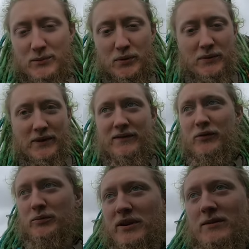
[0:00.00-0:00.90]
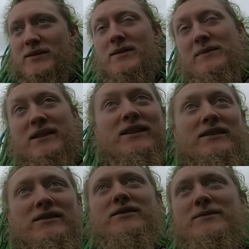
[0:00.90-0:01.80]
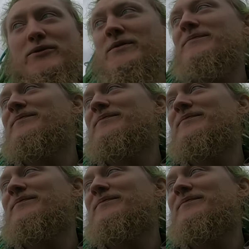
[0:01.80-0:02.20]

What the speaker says: probably like 4 p.m. or something. I don't know anymore.